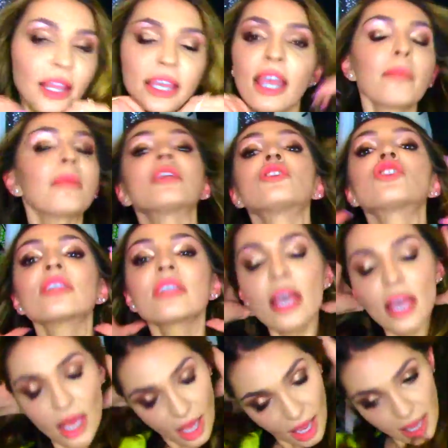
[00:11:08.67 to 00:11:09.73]
like I mentioned,
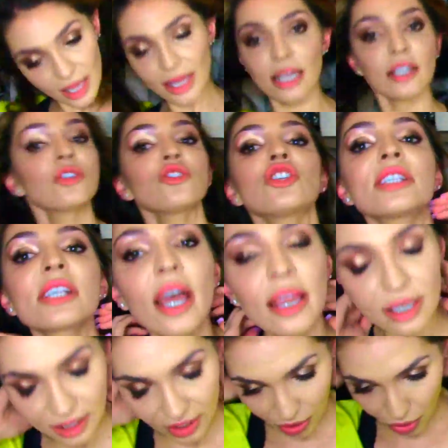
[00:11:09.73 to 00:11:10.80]
I like to just
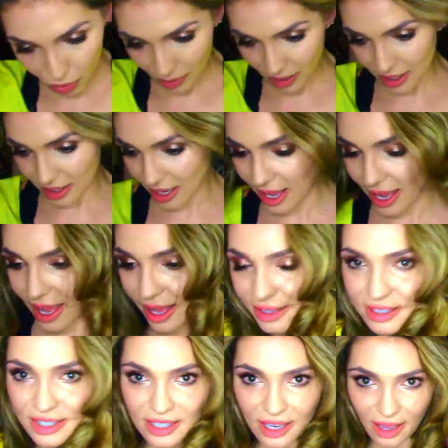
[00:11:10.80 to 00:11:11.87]
kind of go in
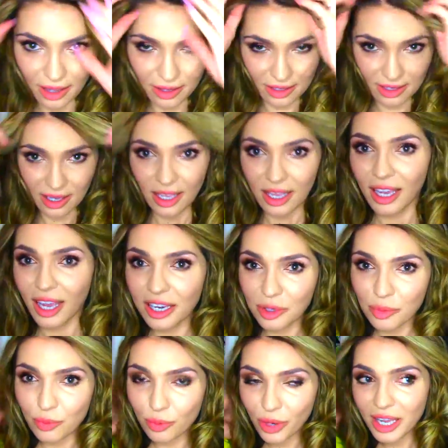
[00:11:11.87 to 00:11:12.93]
and kind
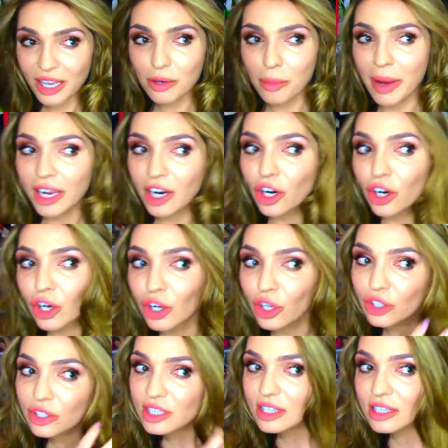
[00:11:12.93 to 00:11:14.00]
of break my
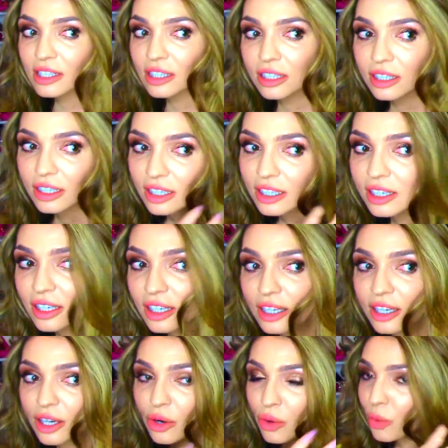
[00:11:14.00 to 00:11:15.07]
curls
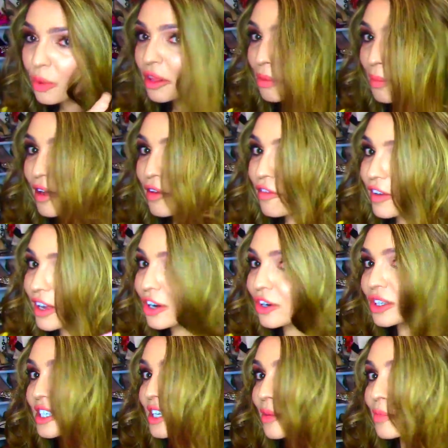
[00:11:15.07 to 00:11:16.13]
with my
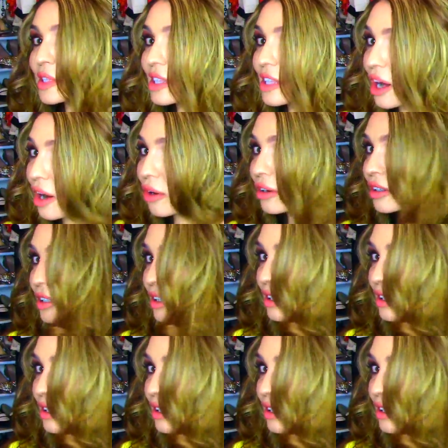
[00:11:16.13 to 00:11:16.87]
fingertips though.